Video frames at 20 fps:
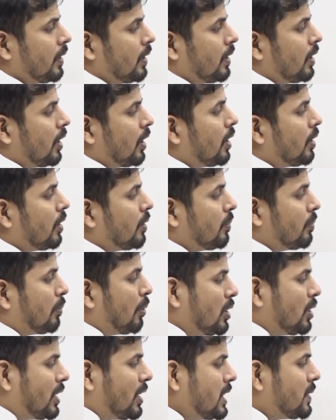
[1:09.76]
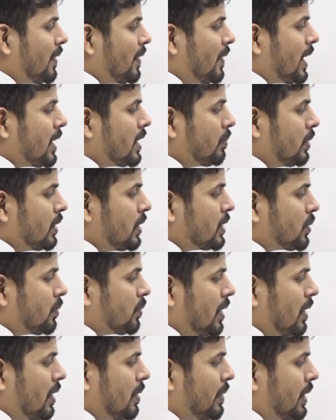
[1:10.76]
voltage variables will
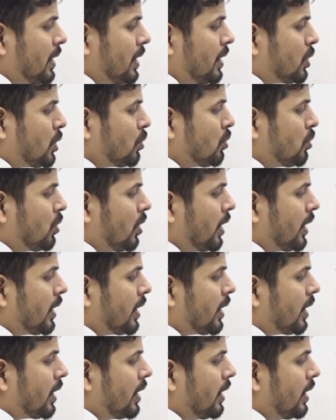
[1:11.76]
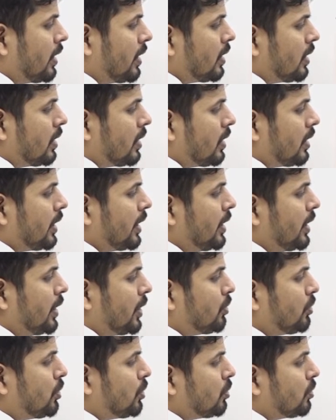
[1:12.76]
be 200 into
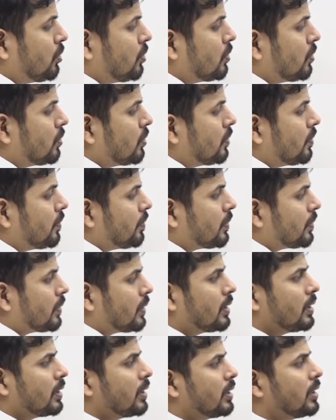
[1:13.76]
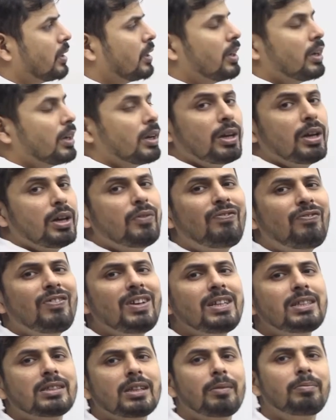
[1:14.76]
2. If we
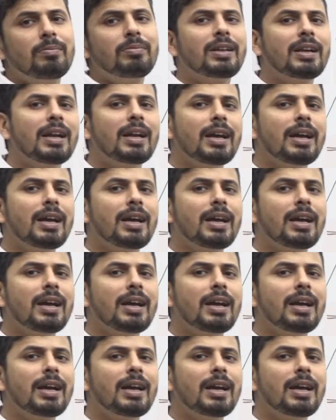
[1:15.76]
subtract